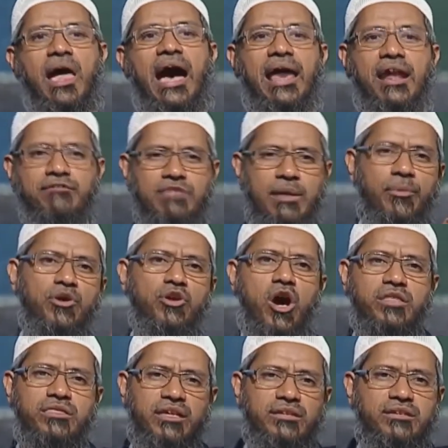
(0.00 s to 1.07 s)
And I suppose
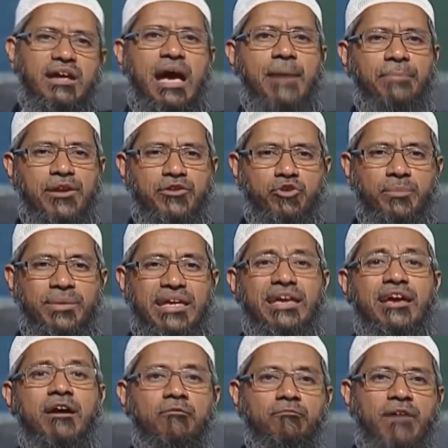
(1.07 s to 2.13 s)
your sister happens to be
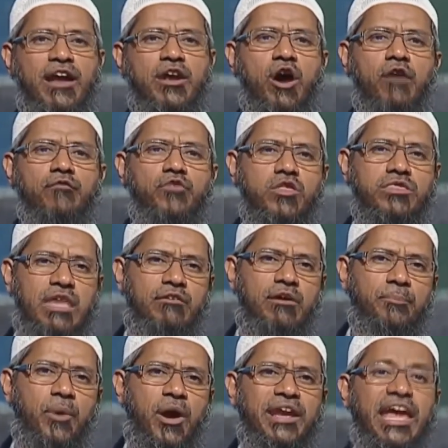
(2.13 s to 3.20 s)
one of the
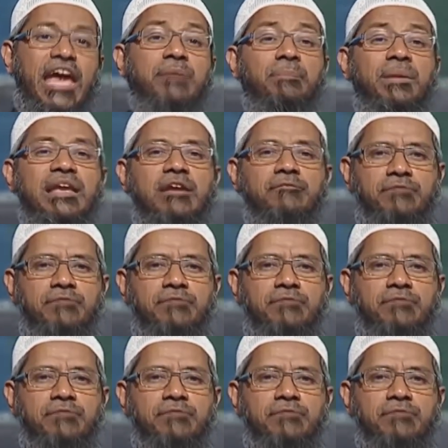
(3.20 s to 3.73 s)
7.8 million